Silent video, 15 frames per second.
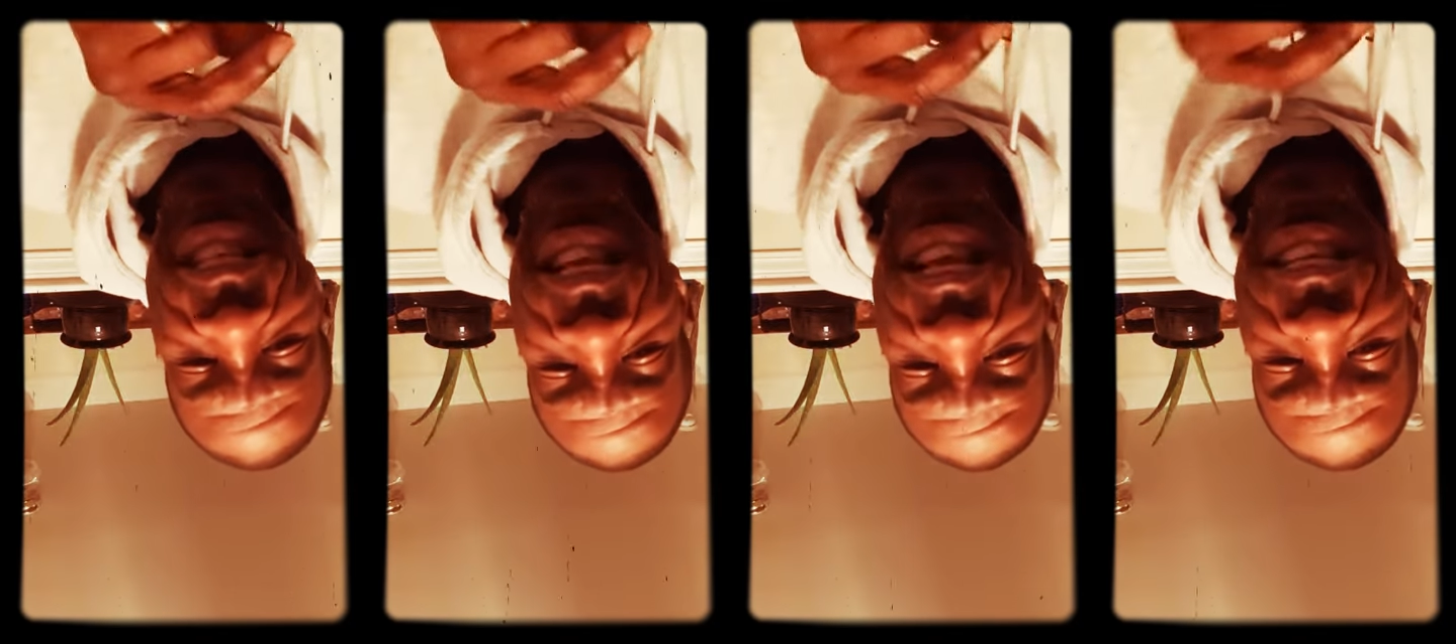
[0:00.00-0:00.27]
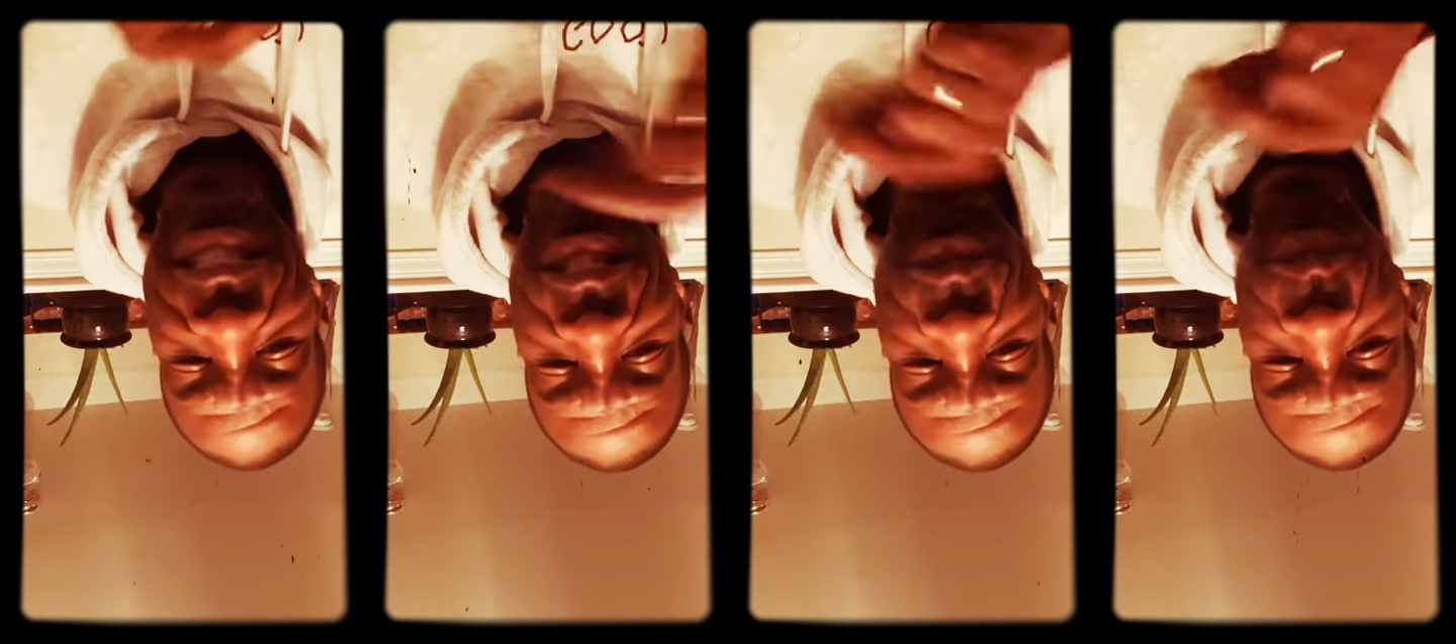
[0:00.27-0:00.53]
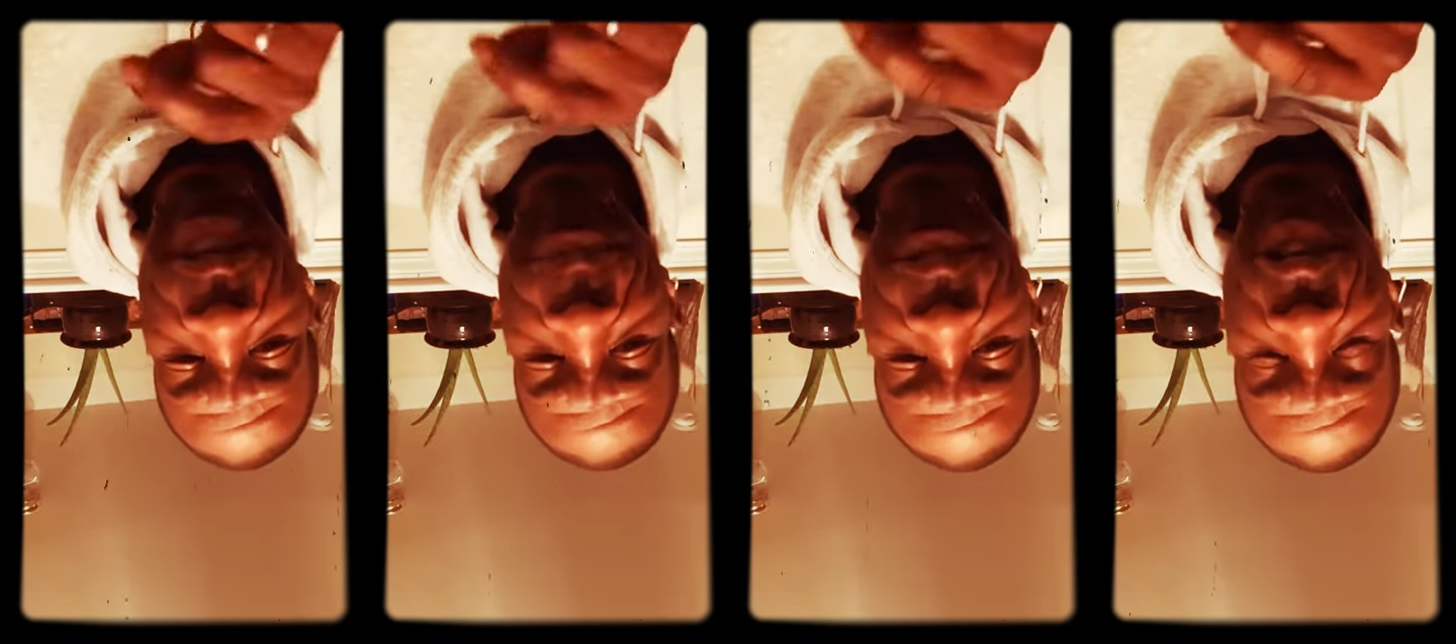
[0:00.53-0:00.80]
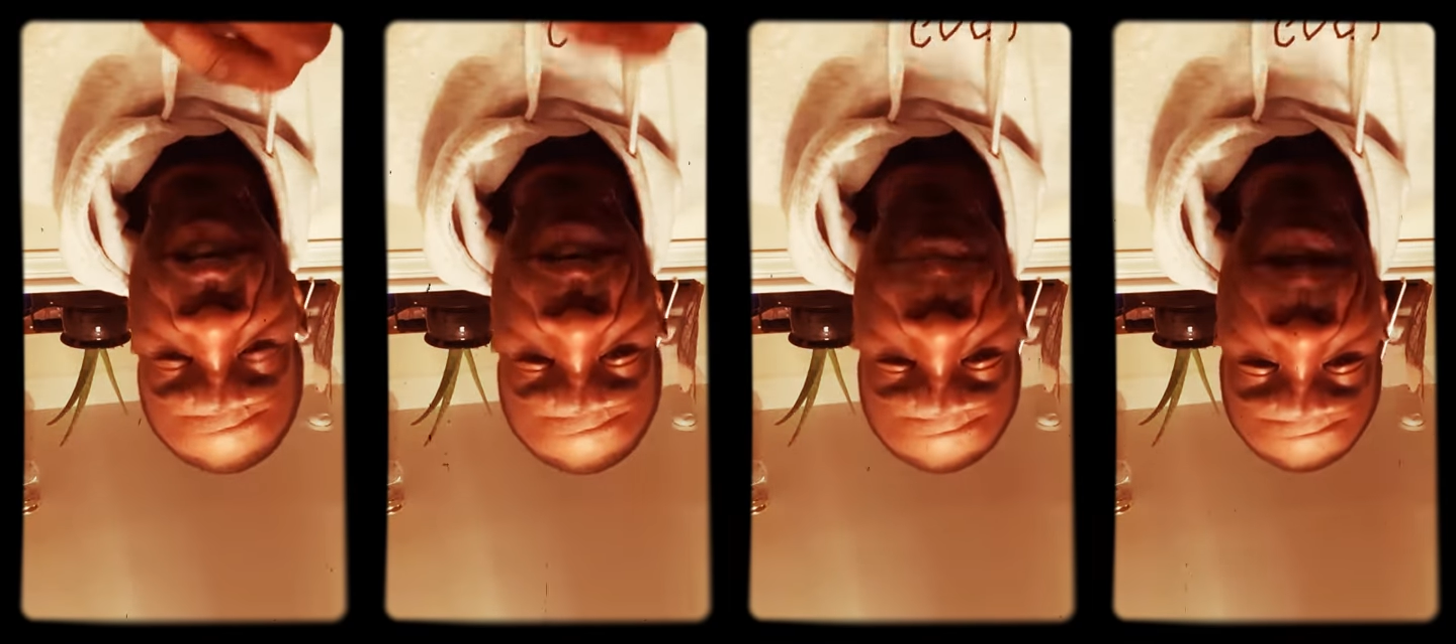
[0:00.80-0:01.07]
And this is what I'm
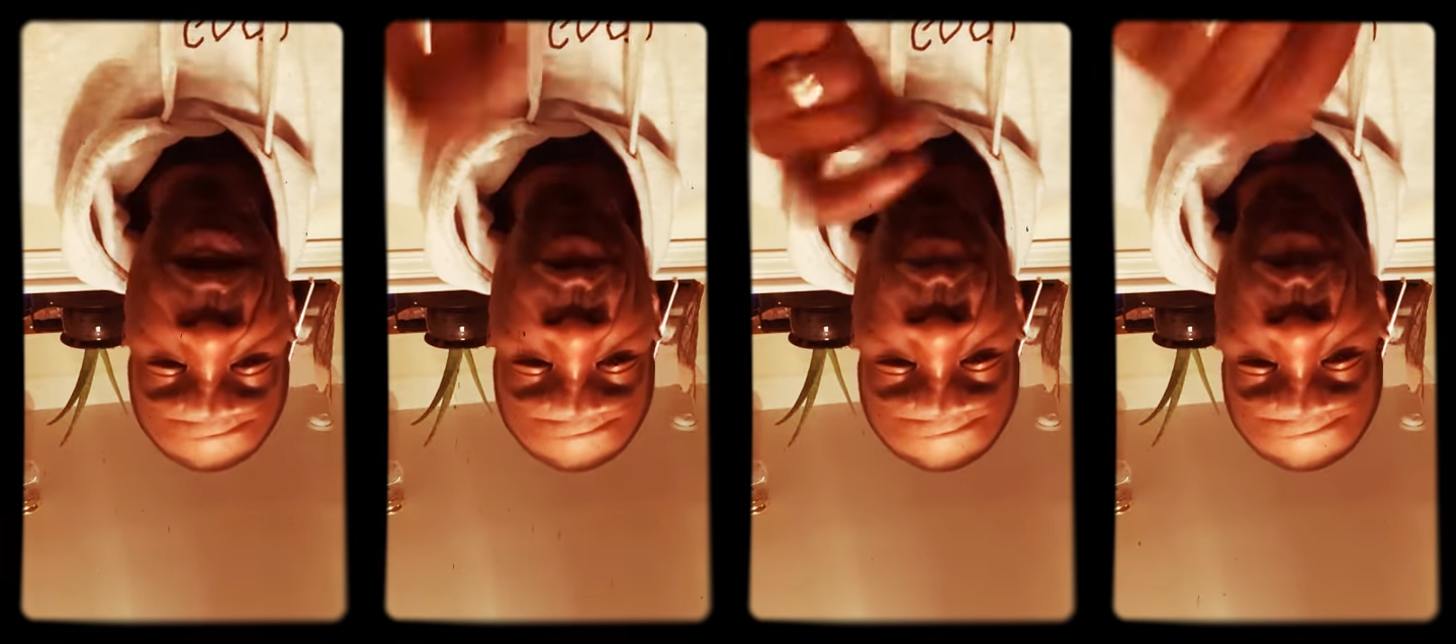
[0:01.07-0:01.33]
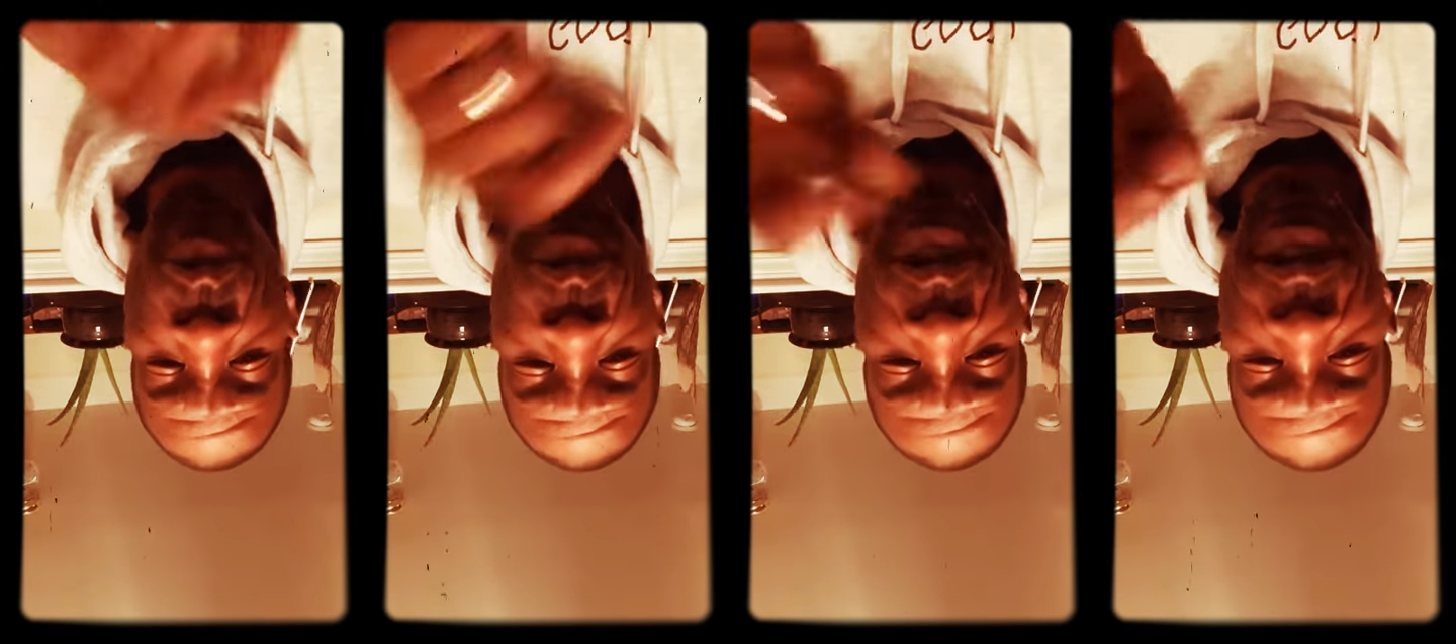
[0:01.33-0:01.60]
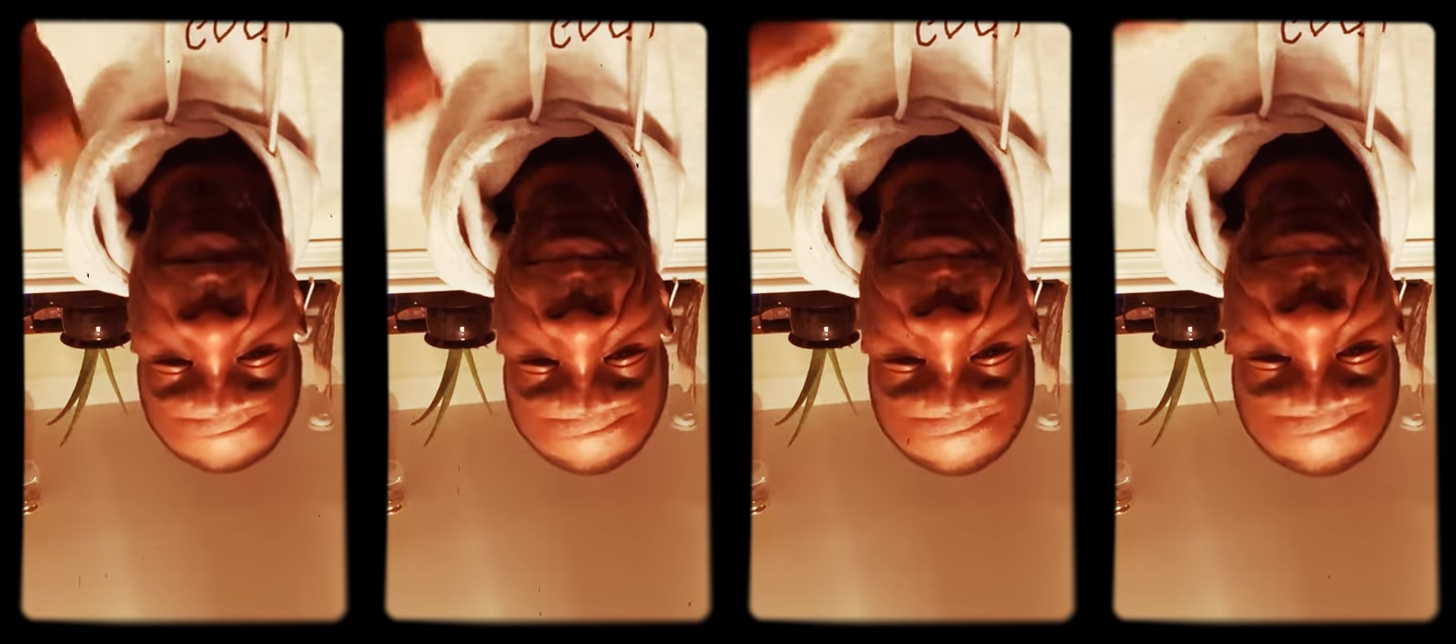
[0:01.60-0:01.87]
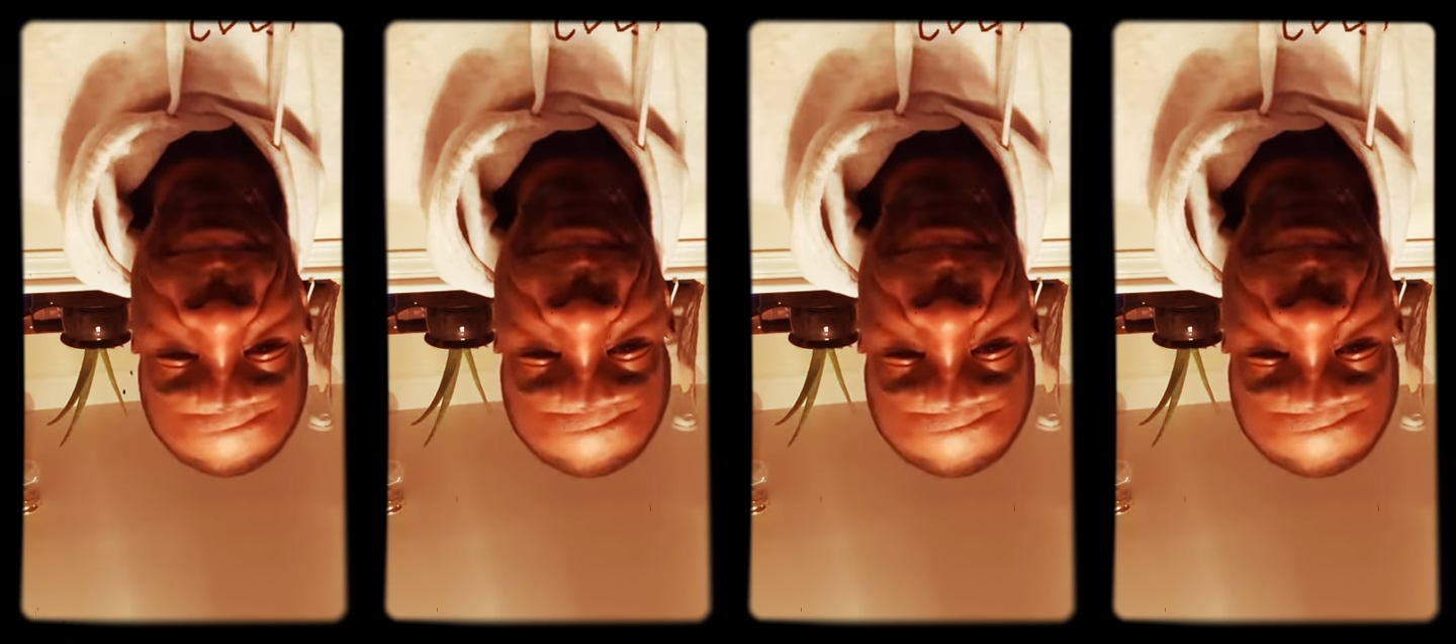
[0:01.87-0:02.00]
talking about, grow up.